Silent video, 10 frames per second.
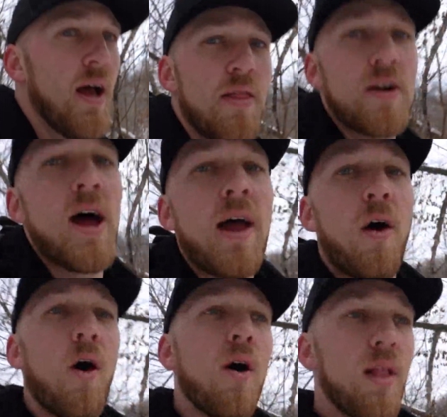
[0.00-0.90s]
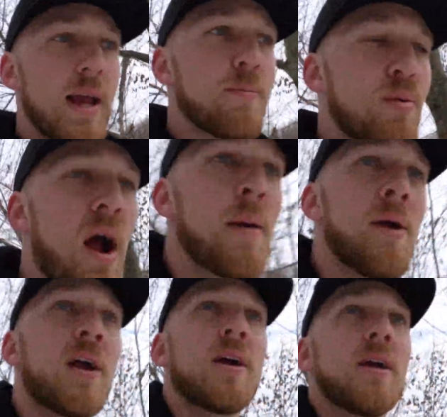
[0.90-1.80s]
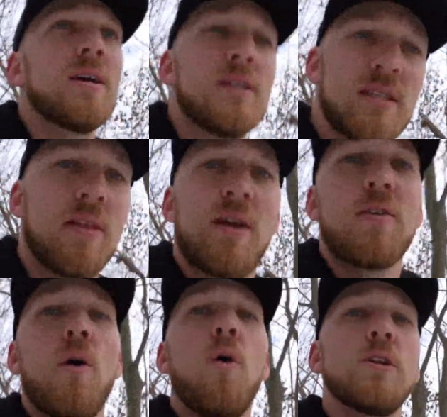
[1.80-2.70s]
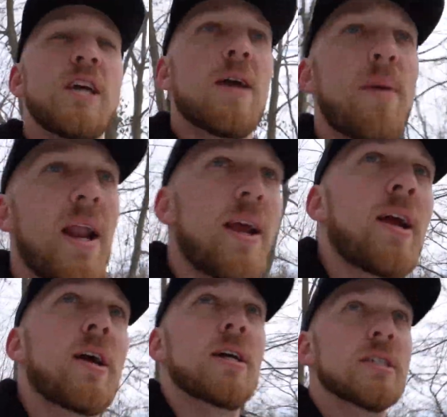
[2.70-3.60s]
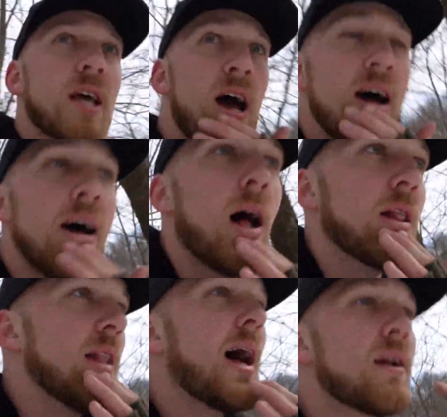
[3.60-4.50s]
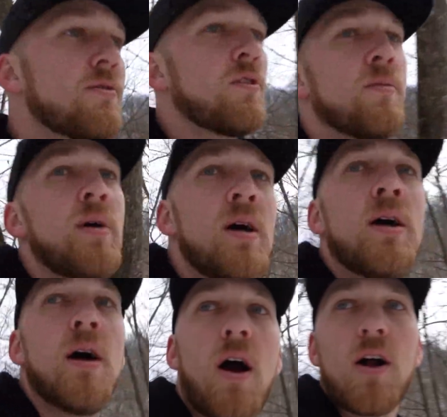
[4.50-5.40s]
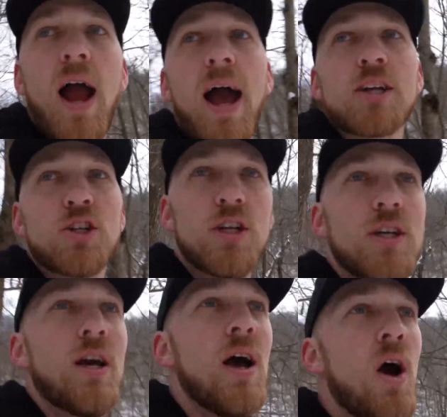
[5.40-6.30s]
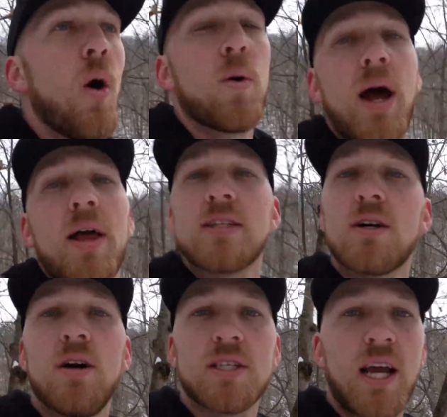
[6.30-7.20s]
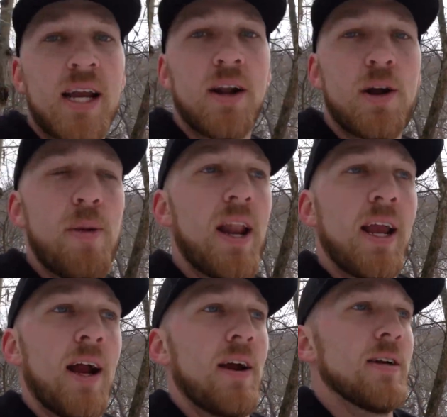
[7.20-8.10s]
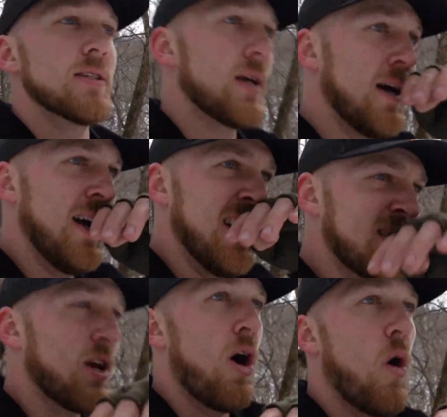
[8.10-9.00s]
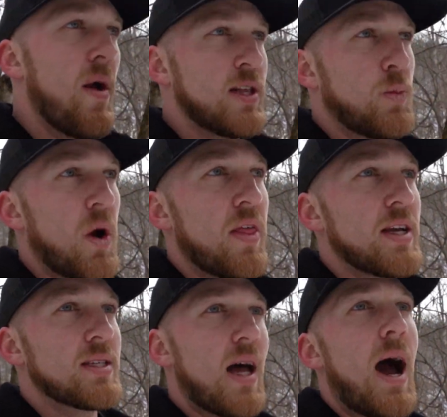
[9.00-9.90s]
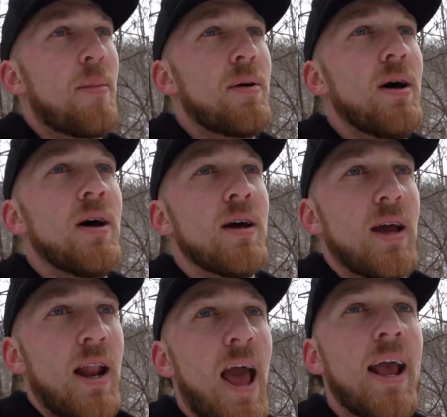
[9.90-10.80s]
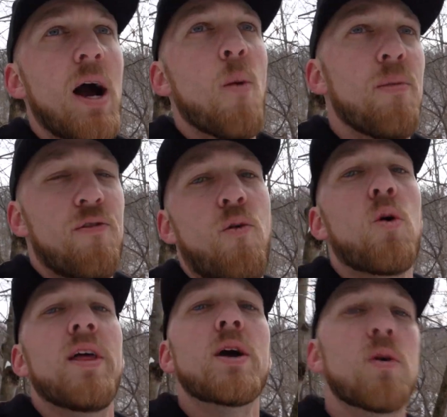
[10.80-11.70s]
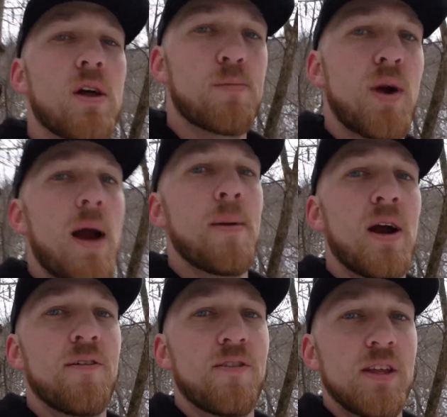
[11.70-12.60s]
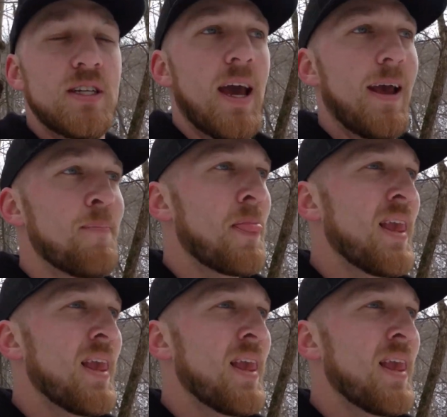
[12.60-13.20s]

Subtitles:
they're not all like primary, sit there the whole day bedding areas. A lot of them are actually what I like to call secondary bedding areas. So it's where they stop and hang out before they go to their primary for the day.